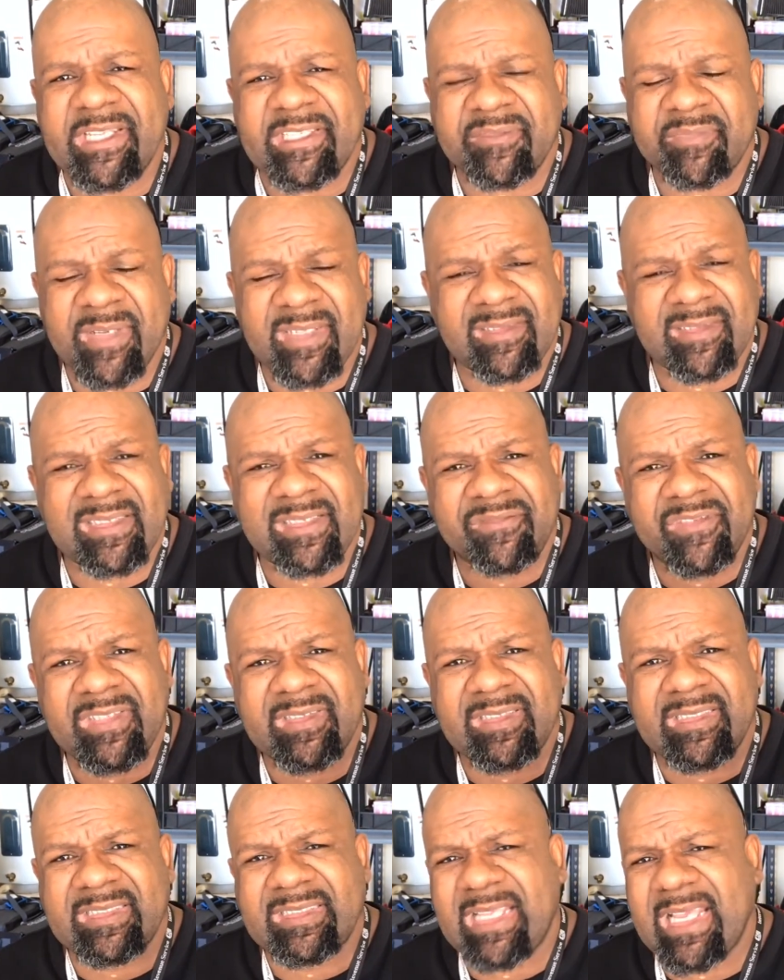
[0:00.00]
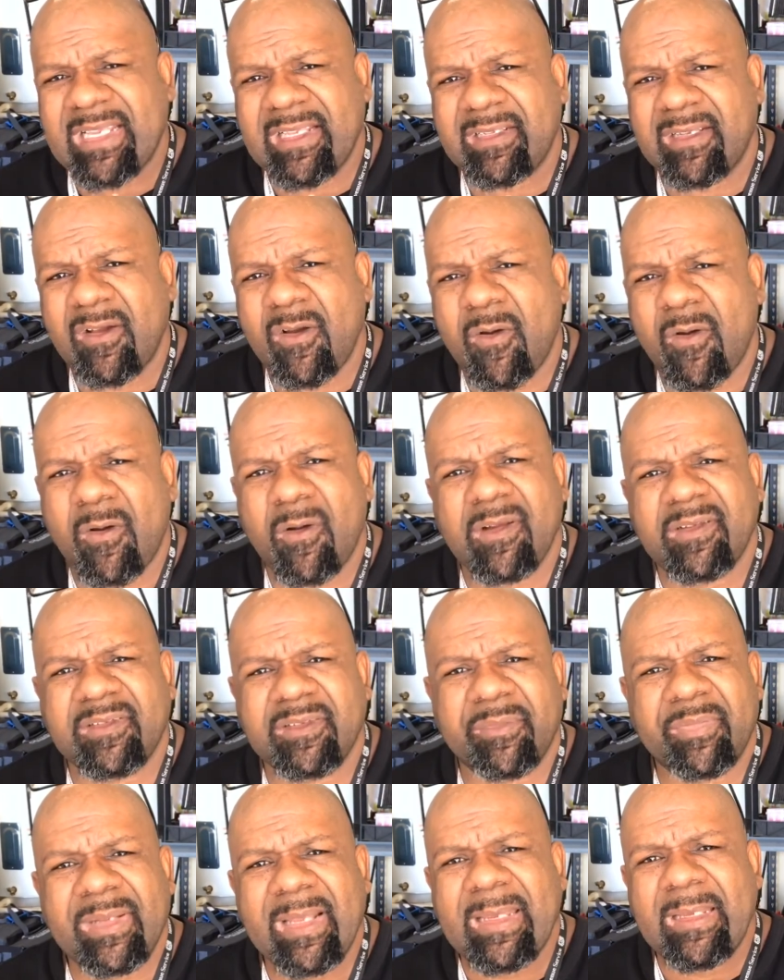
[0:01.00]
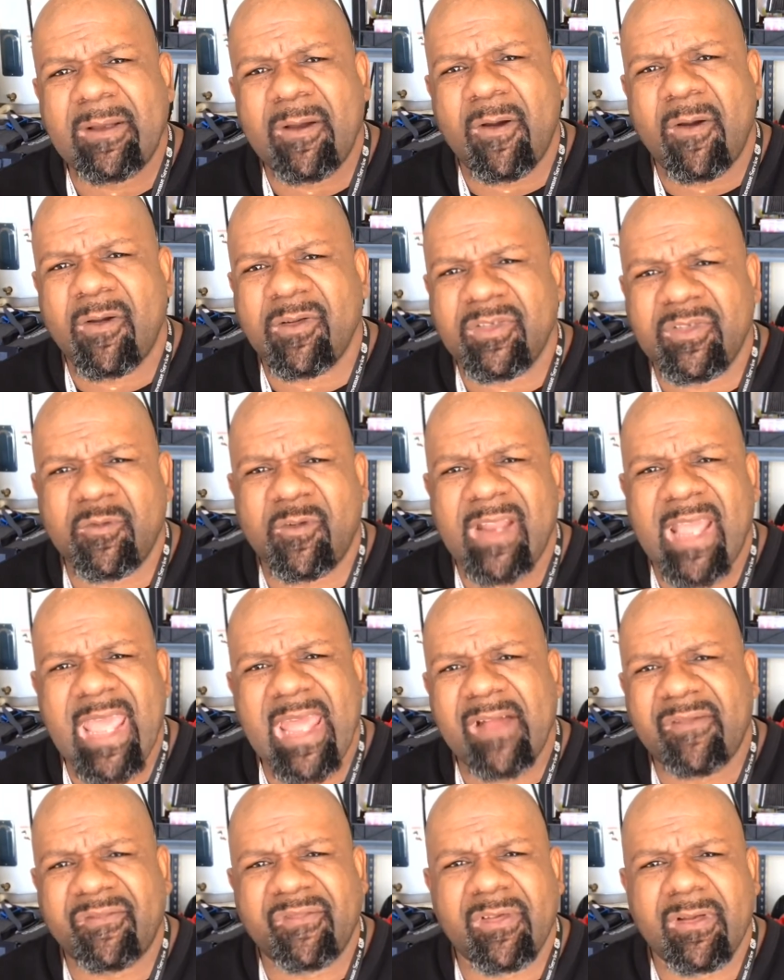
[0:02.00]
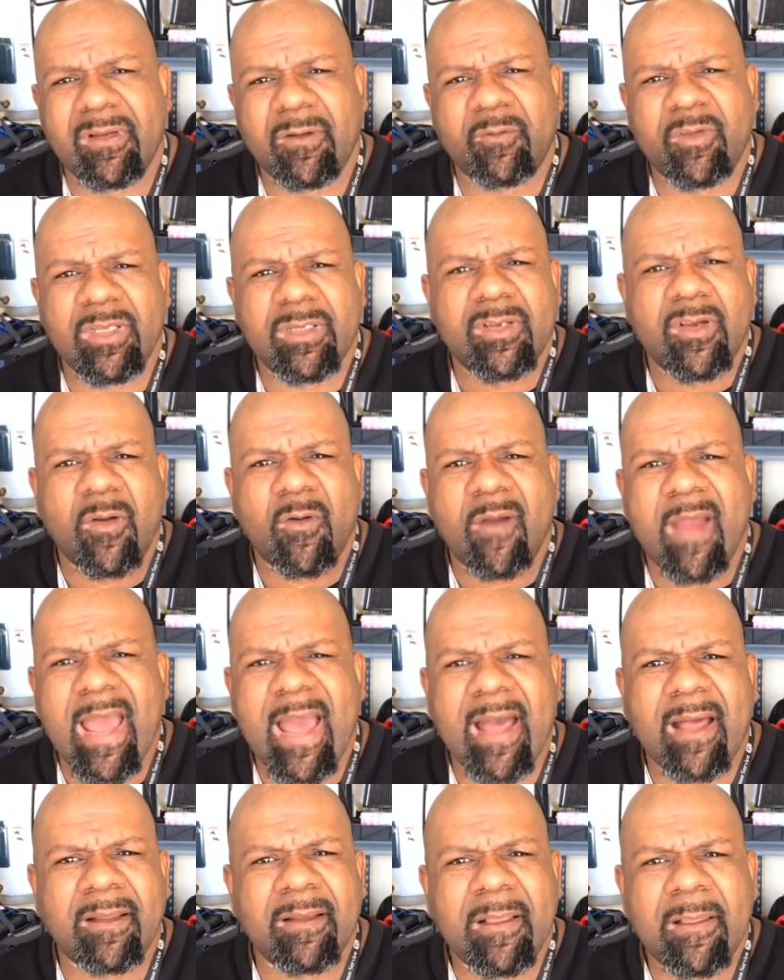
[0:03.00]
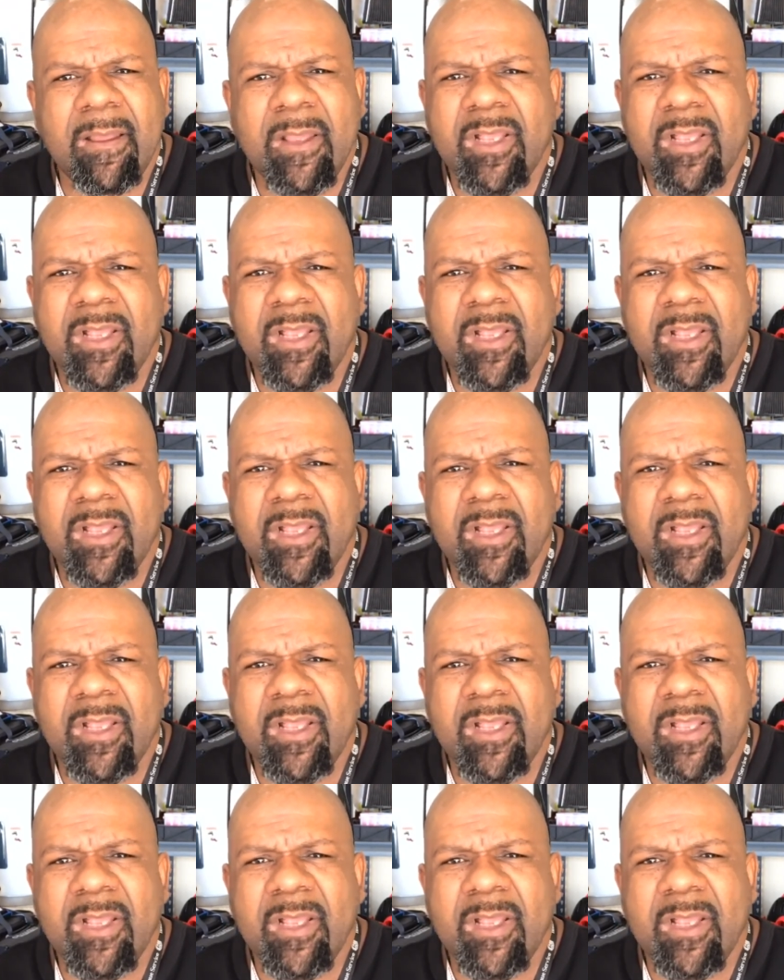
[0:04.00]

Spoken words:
especially if it's a second car, it's a play car you want to have fun with, go out,